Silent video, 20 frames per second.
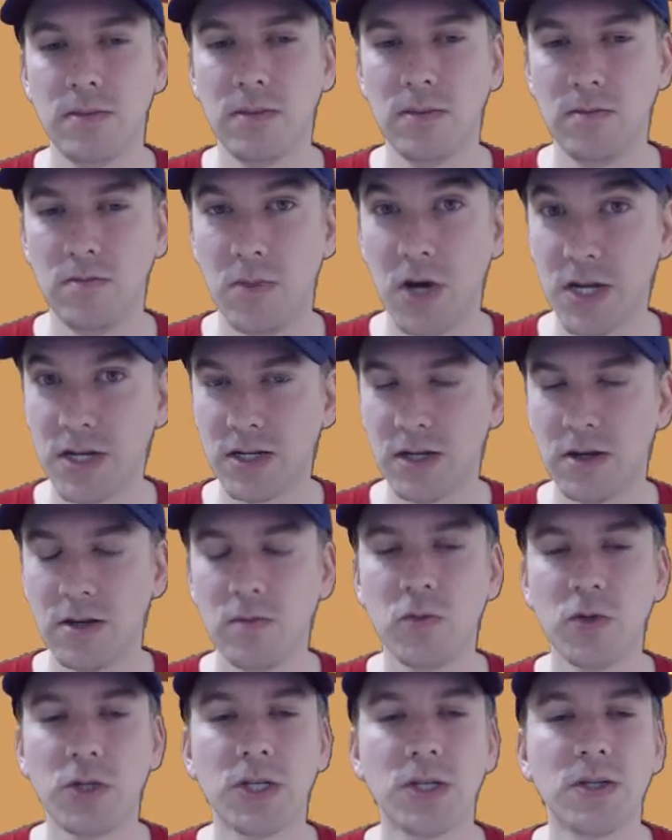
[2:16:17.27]
my time,
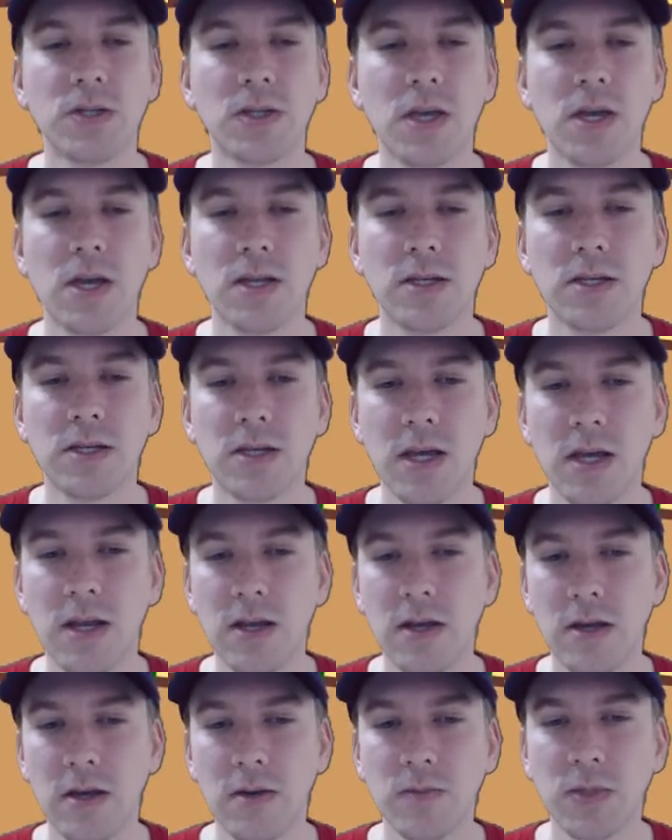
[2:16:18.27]
which is 8 to 10
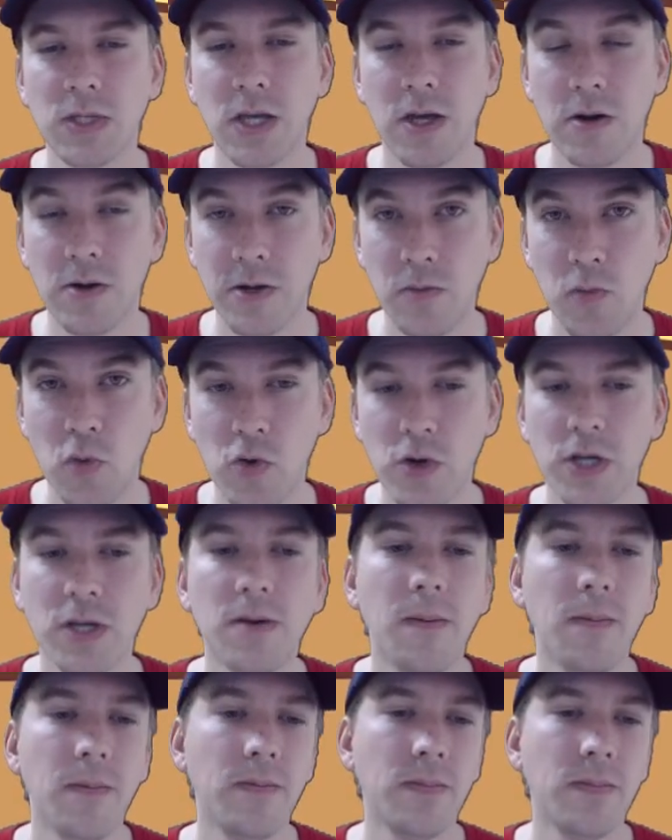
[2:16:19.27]
a.m. Saturday morning.